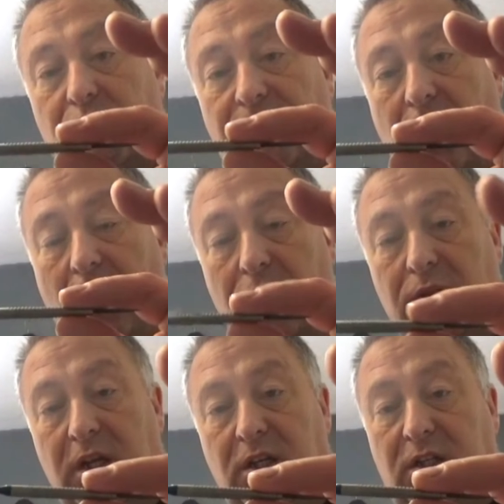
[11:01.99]
we've
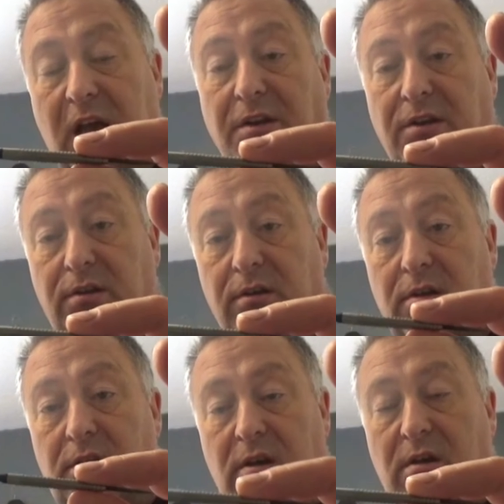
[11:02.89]
got the standard
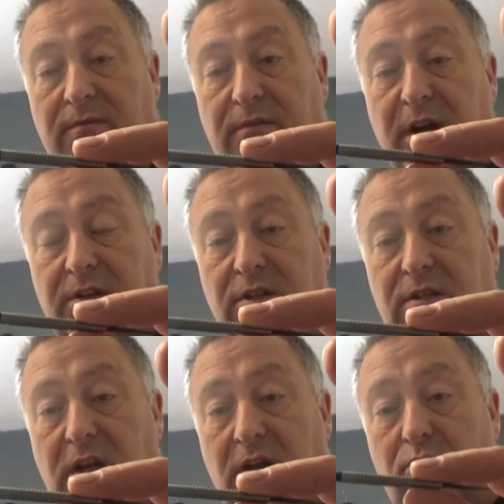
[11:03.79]

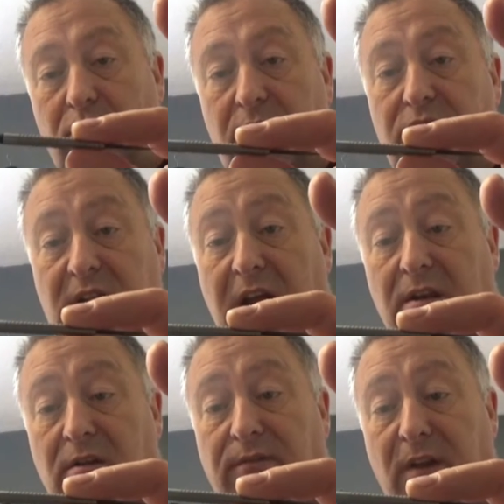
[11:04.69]
Veracity with the
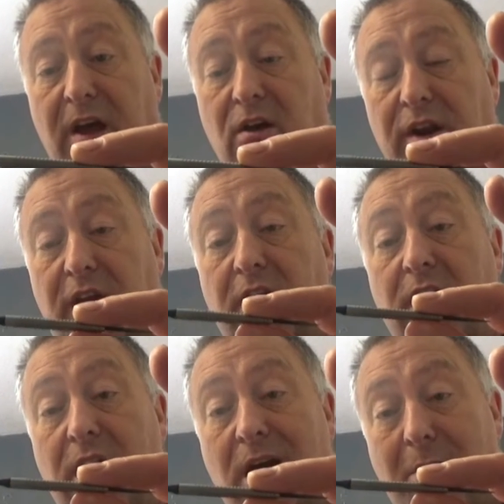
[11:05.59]
standard flight on it
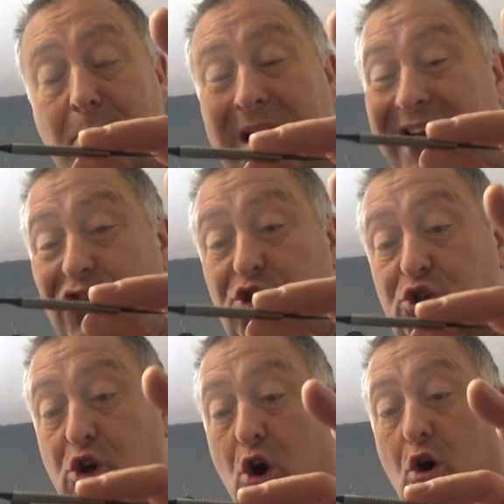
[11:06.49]
and my
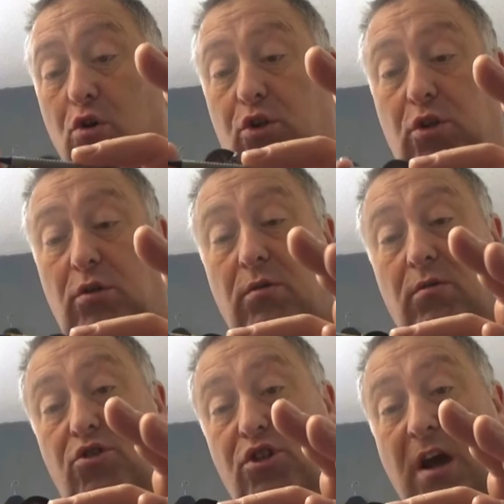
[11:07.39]
short
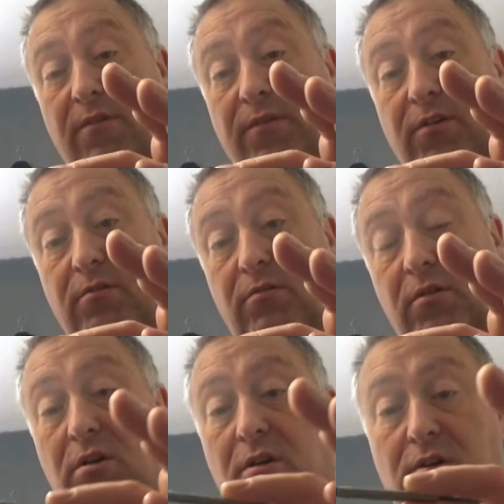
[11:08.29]
shaft.
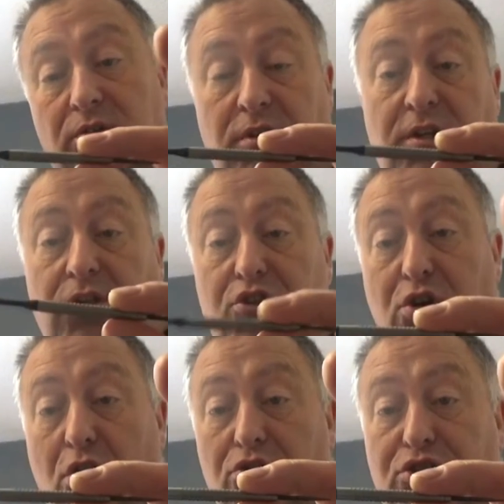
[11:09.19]
So these are
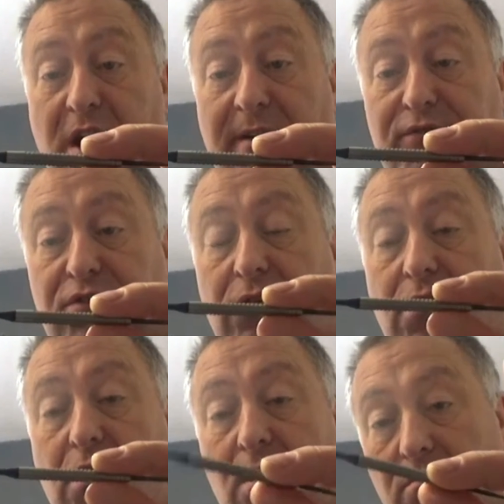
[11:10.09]
short shafts
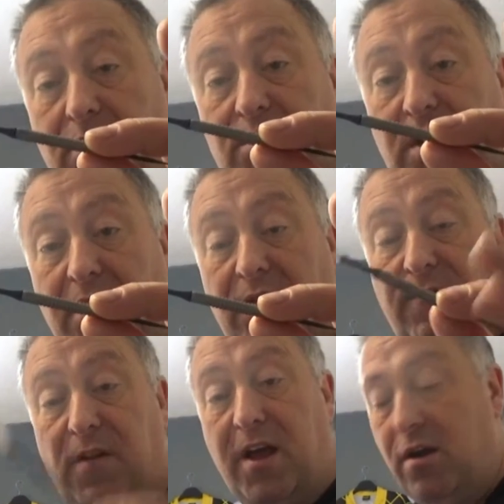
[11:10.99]
with a
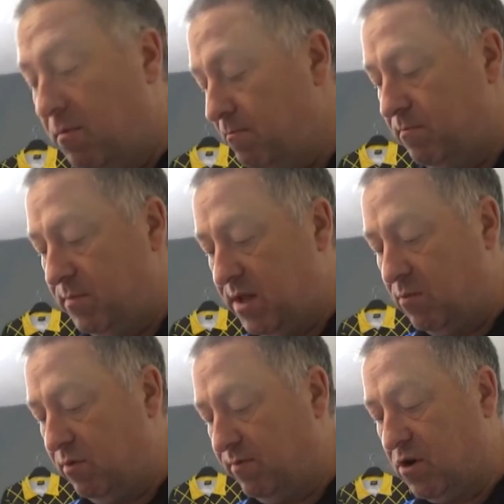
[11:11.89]
standard flight on.
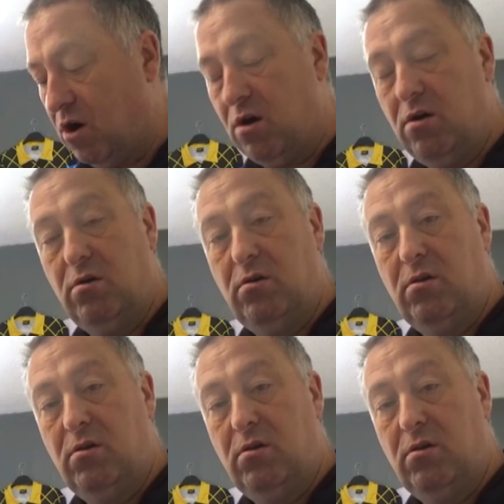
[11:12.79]
Then we've got